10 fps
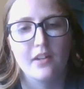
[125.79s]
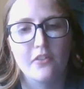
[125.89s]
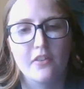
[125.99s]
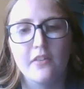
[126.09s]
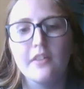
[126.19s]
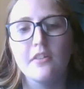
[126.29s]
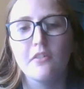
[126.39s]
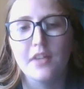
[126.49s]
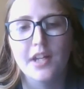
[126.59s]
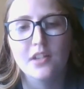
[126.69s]
house, because I
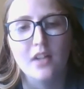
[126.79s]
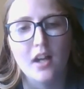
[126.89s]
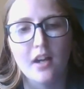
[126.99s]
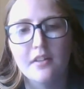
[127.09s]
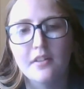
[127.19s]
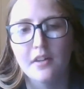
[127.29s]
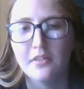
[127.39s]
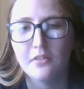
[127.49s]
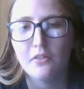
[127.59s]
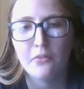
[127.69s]
do that a lot.
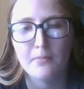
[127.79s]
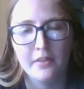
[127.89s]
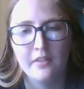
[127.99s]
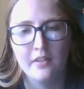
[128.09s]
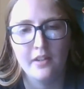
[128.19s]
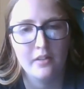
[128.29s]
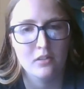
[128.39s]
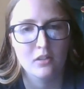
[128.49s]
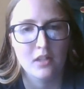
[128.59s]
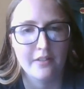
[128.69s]
I do spend the night
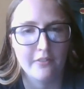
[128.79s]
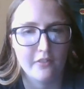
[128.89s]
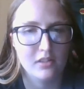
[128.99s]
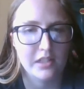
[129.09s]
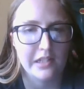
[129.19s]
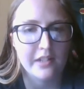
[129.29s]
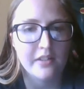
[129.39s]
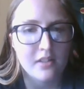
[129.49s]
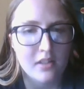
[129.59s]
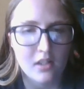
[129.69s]
at her house a
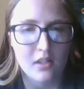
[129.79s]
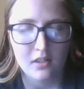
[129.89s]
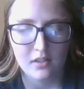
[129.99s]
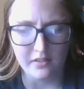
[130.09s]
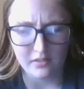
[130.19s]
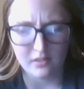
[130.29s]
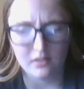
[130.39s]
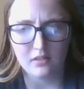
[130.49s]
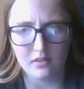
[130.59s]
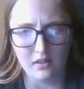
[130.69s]
lot.
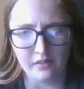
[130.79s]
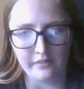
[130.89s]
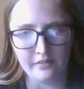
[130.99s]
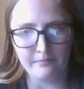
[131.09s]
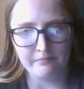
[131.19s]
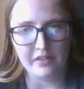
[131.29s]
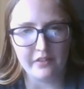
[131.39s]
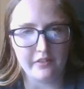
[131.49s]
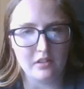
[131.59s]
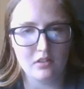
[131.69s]

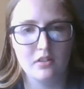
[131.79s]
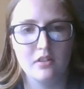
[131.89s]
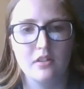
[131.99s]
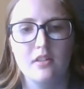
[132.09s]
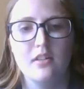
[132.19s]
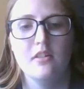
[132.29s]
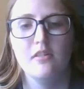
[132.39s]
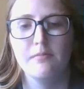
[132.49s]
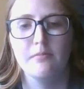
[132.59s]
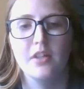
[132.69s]
Whether,
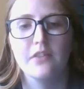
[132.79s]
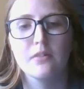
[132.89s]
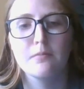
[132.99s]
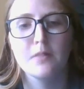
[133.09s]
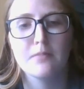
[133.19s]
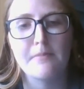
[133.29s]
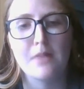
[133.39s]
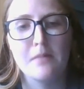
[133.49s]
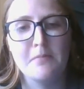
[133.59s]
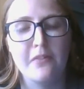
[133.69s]
from when my
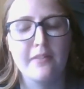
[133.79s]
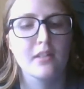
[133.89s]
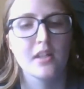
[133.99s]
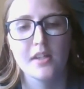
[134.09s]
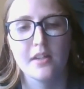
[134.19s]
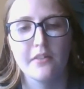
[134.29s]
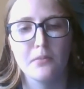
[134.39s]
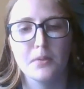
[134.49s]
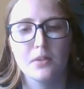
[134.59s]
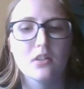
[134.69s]
mom was in the
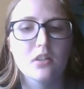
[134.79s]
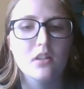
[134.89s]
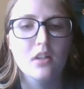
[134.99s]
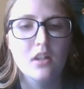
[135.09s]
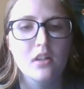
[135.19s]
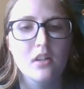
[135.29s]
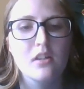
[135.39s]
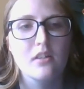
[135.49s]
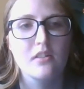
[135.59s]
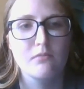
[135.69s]
hospital
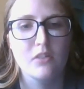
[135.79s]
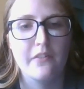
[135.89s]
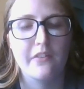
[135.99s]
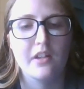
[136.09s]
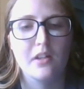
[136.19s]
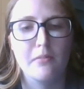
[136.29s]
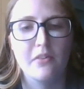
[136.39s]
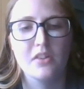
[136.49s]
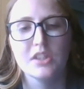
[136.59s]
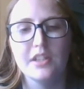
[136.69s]
one time
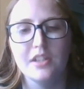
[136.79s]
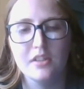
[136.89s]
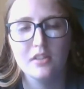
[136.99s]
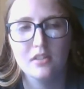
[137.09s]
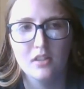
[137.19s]
to,